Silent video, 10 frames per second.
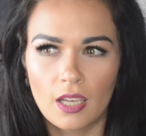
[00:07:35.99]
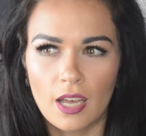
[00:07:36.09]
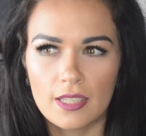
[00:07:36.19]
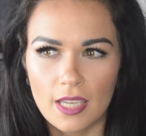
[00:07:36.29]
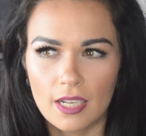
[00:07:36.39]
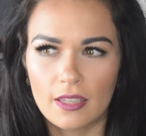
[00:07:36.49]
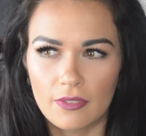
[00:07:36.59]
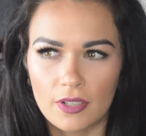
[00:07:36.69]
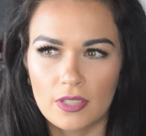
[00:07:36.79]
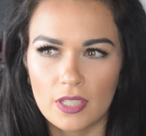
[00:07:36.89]
I said it the
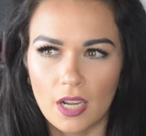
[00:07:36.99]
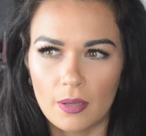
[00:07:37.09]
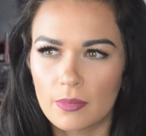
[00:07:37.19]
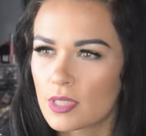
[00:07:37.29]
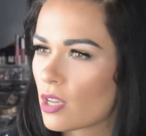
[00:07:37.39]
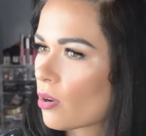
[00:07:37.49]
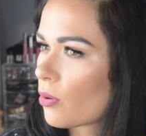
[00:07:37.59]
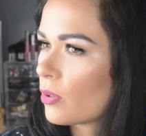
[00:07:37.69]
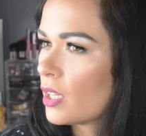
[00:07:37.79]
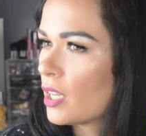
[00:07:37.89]
first time.
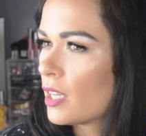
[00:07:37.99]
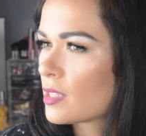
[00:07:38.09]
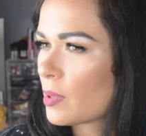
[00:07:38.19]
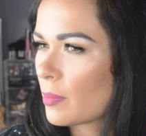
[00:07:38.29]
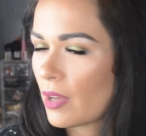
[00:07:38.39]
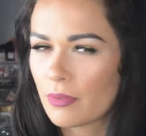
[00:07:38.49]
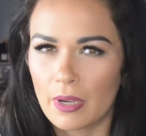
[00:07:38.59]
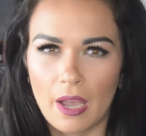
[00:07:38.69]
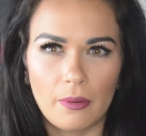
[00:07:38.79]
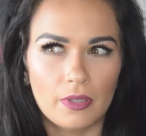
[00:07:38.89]
So it's been about 3
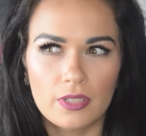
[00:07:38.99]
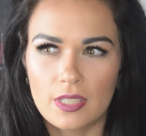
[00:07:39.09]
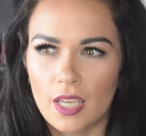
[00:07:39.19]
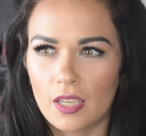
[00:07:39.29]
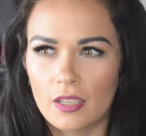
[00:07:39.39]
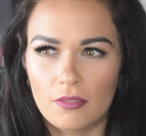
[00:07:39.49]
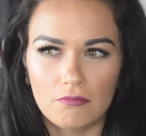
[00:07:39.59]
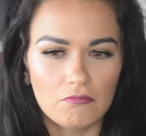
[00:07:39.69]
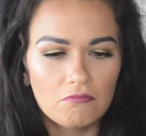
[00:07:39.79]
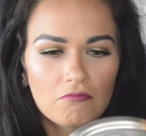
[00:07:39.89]
hours, and
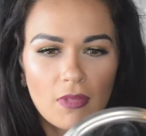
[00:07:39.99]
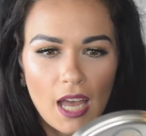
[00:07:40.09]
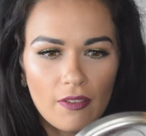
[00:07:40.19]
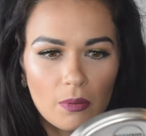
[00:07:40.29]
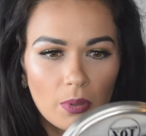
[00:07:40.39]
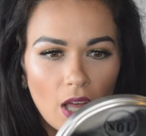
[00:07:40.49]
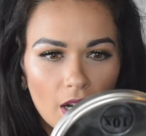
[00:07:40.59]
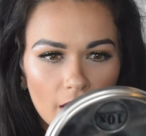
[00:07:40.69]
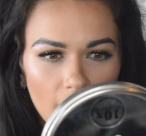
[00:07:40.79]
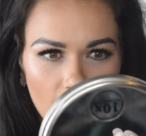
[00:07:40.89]
I haven't
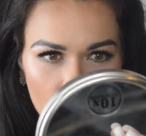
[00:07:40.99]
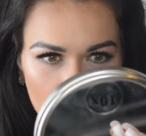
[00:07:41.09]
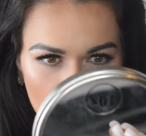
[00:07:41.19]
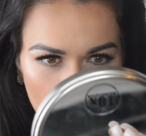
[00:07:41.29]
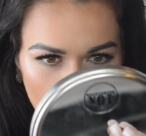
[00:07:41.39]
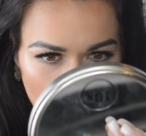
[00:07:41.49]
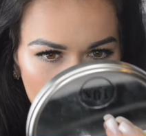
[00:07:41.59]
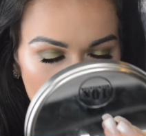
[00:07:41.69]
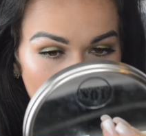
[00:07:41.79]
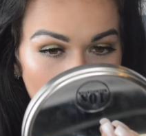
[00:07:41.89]
blotted. I haven't touched my
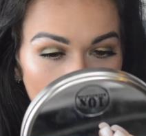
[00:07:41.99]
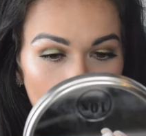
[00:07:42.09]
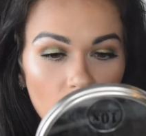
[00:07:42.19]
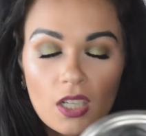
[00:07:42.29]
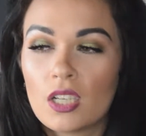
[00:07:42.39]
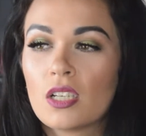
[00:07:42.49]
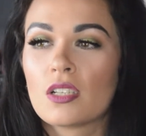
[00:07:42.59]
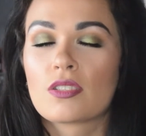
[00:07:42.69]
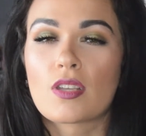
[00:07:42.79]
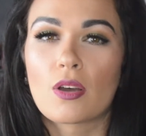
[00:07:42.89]
face at all.
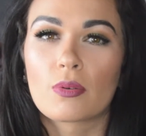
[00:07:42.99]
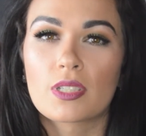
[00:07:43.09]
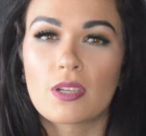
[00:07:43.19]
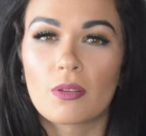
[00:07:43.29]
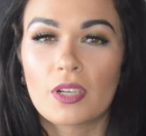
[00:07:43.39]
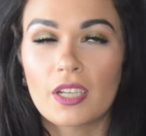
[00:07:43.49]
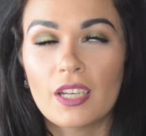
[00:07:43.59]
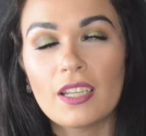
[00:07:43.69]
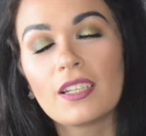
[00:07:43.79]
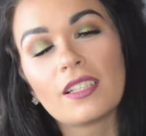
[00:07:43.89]
So we're still looking
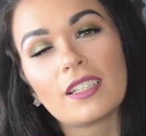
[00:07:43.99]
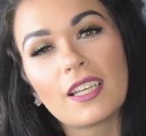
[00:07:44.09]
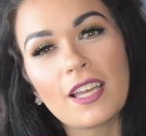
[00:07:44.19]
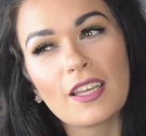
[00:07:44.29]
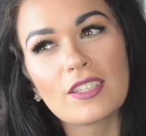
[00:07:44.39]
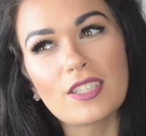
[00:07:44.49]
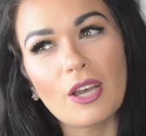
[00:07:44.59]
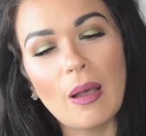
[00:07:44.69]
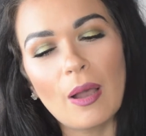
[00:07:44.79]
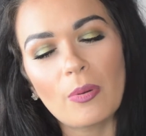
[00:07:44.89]
good.
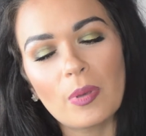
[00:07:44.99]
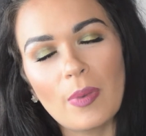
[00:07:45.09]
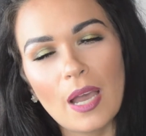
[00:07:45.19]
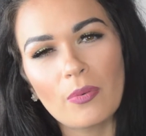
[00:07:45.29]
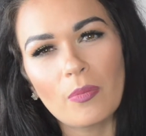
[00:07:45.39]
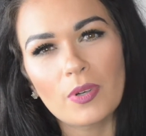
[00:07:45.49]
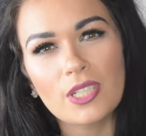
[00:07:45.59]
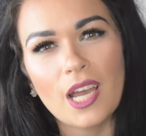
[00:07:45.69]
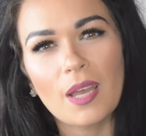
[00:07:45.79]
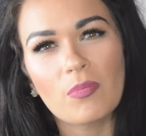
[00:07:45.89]
So I will be back one more
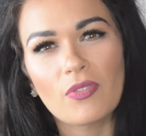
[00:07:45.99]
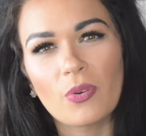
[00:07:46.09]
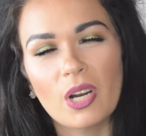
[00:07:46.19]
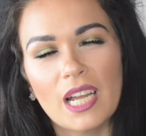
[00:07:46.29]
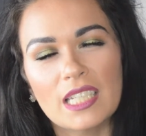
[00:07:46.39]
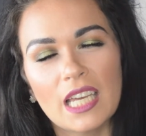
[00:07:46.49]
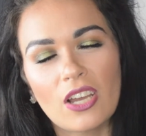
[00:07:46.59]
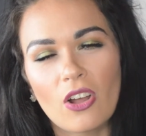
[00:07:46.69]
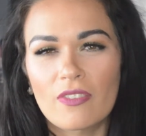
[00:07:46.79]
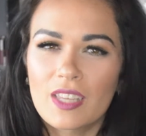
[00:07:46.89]
time before I take
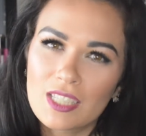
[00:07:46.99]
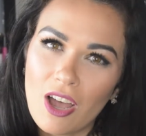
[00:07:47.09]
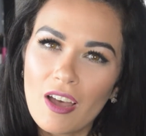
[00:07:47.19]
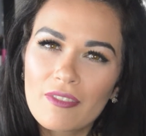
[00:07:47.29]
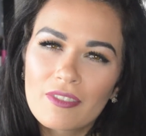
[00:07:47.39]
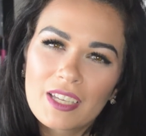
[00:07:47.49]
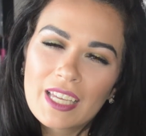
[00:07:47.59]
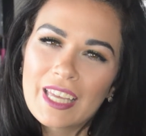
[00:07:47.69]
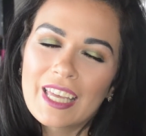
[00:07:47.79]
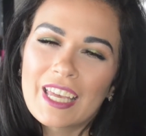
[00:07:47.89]
all of this off,
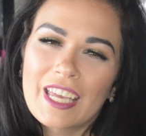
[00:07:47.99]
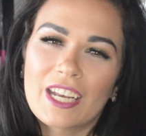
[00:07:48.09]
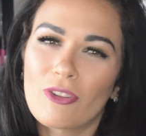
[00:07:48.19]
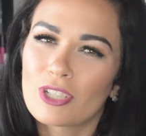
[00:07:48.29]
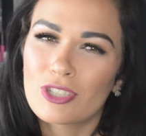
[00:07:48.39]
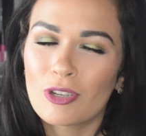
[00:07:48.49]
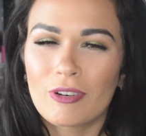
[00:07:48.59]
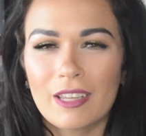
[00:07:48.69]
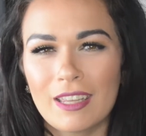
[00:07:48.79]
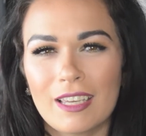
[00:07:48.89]
and I'll let you know what
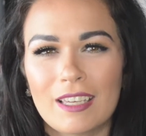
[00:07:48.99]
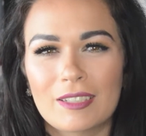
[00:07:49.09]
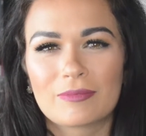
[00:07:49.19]
I think.